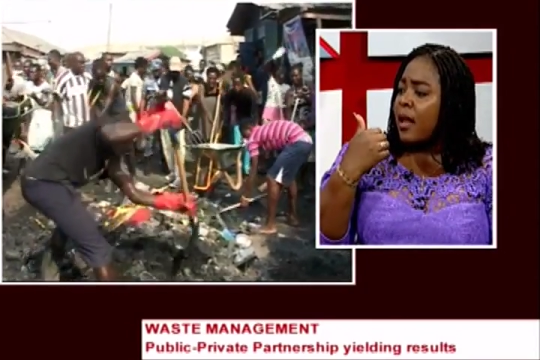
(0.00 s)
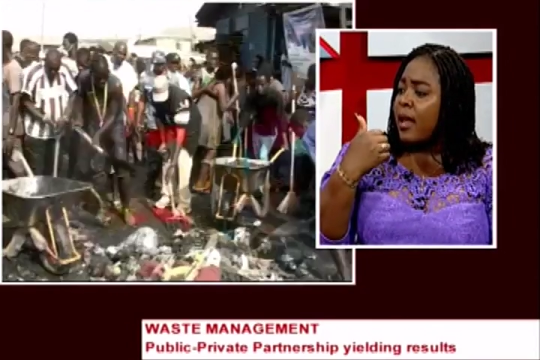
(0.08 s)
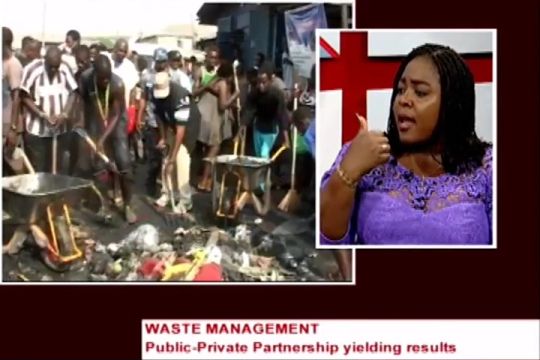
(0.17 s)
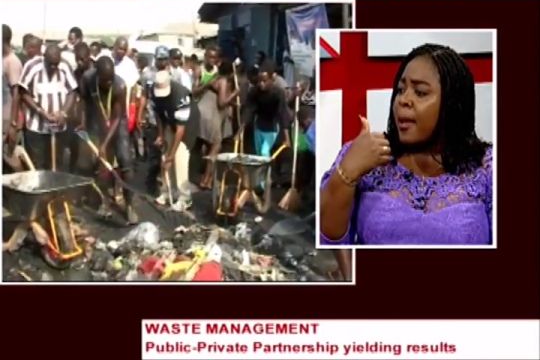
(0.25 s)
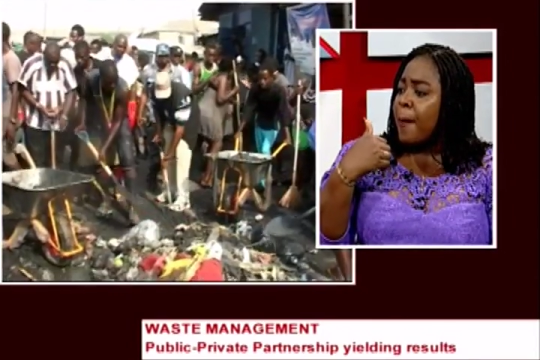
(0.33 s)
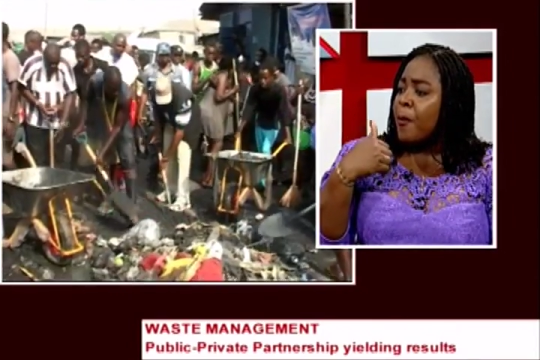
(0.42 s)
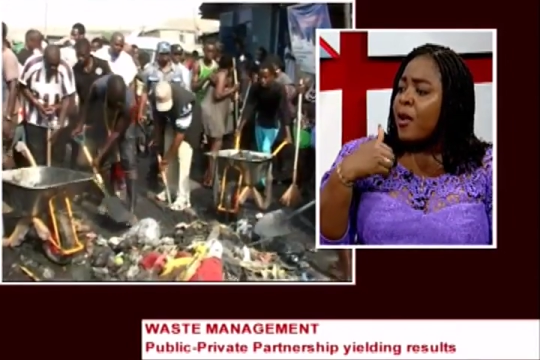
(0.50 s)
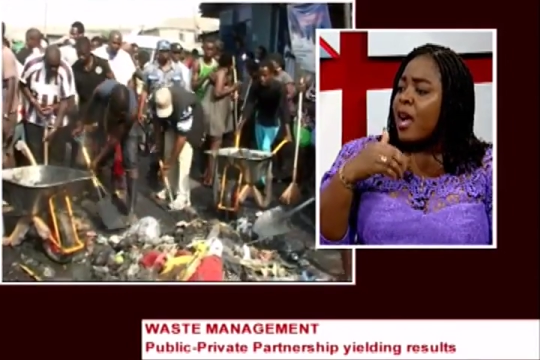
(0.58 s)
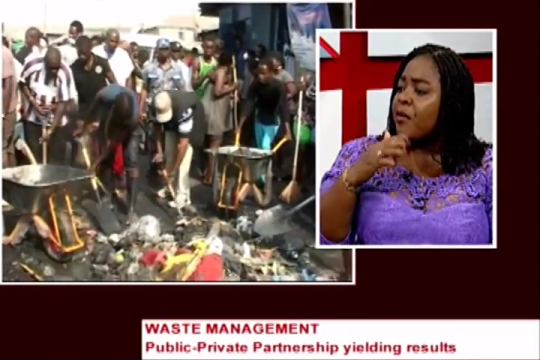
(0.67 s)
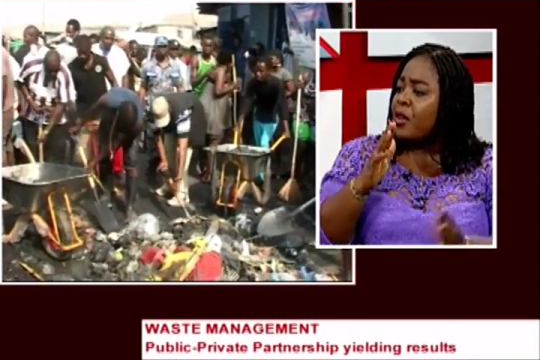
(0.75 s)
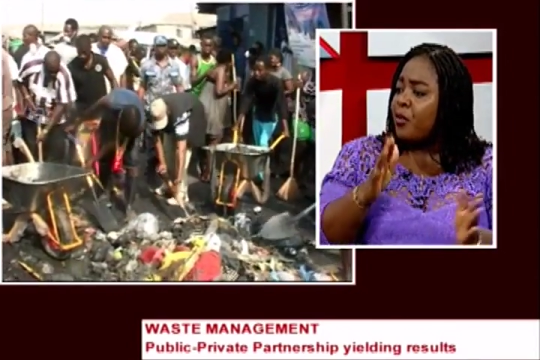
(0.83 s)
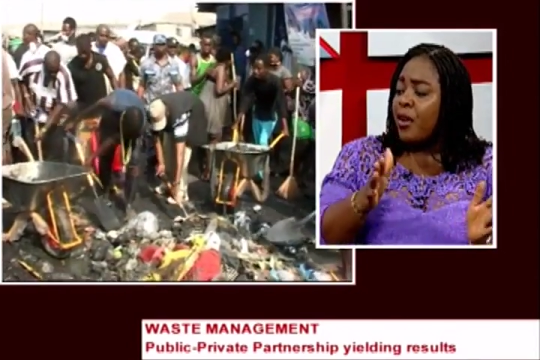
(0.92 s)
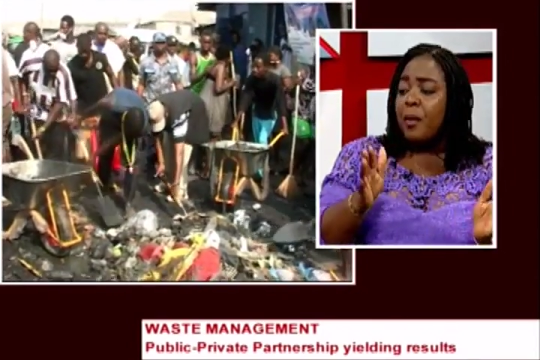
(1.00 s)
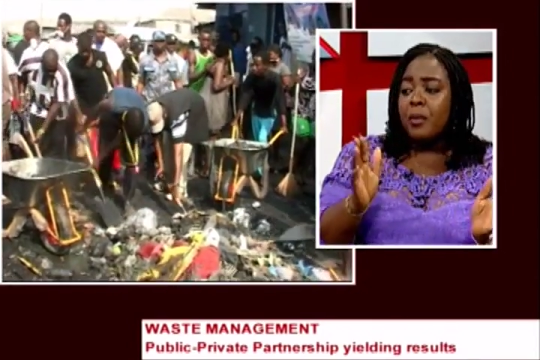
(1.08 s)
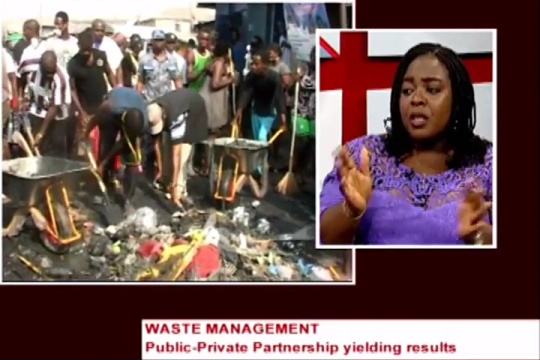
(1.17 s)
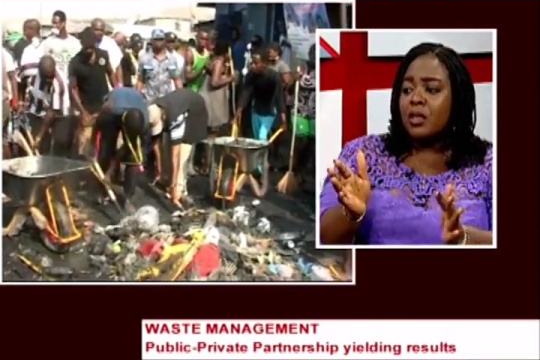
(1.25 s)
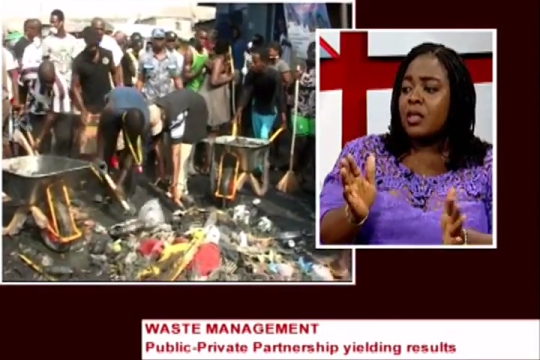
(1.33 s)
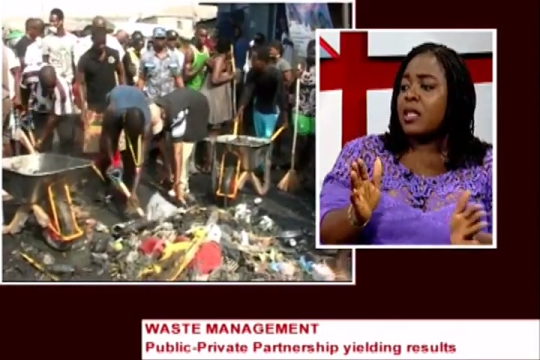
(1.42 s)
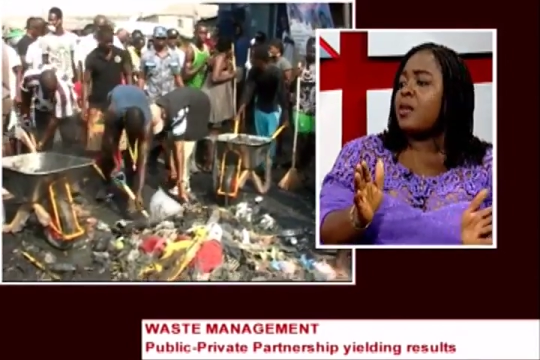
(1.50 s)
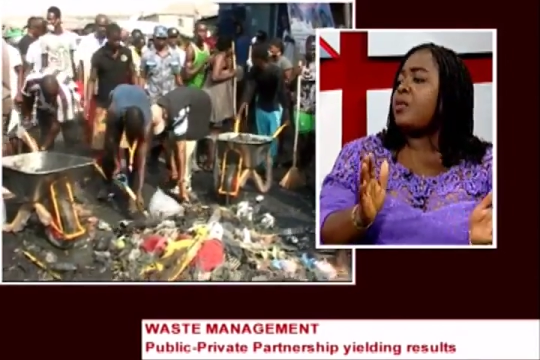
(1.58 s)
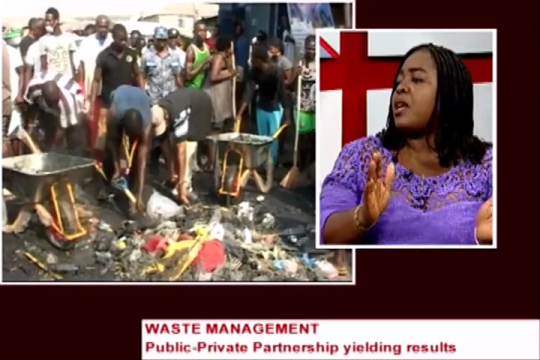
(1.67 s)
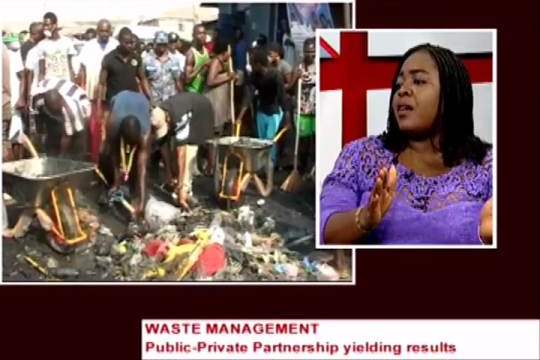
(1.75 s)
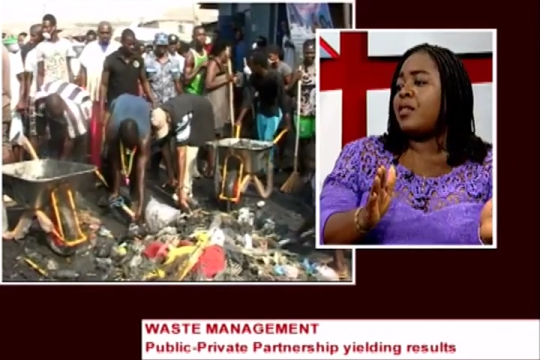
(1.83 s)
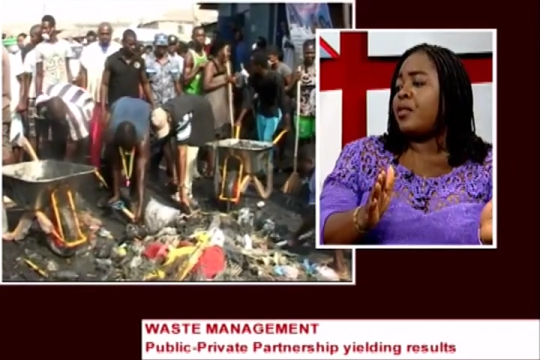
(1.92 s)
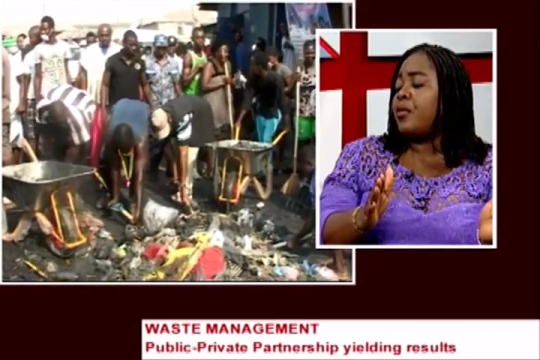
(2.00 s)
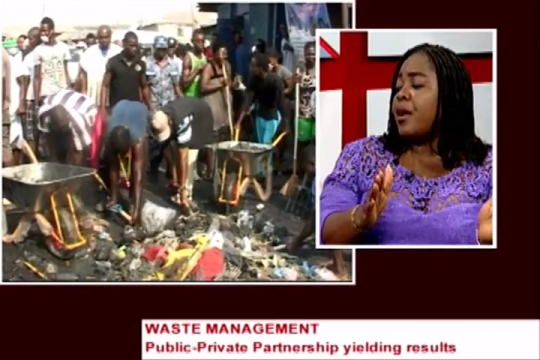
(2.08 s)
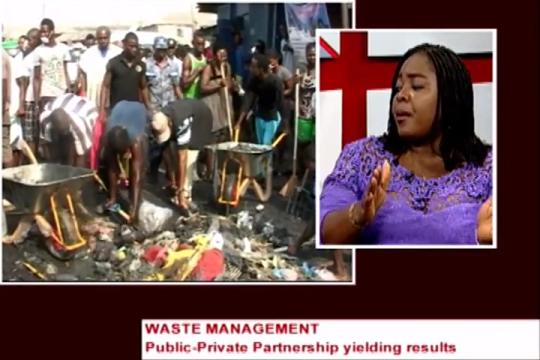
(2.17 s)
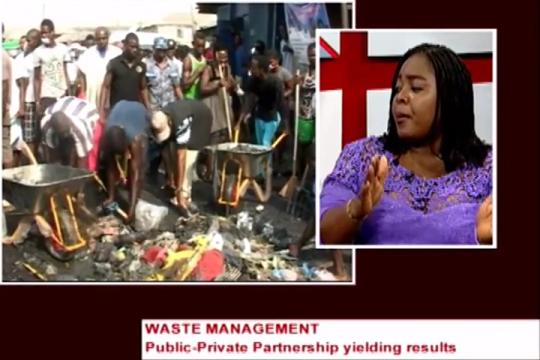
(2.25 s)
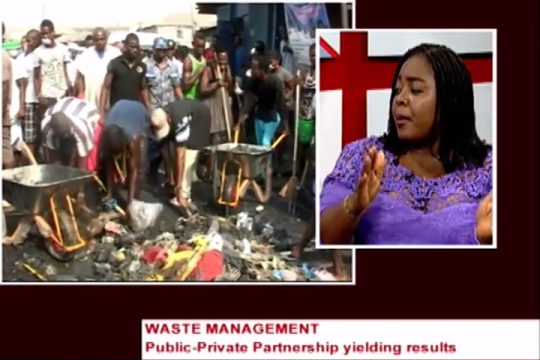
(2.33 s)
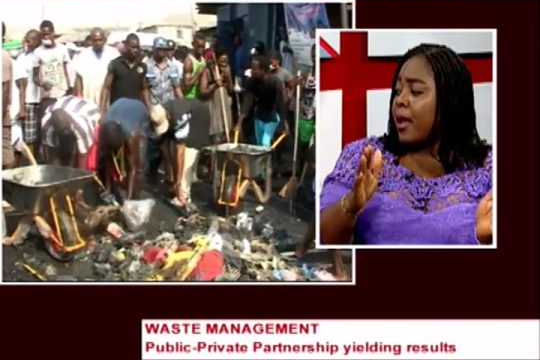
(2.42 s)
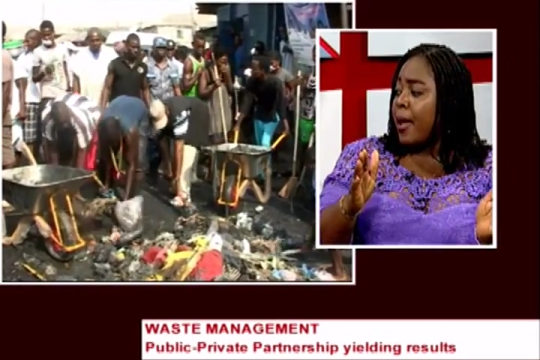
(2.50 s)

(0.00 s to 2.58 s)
we have different models and we have different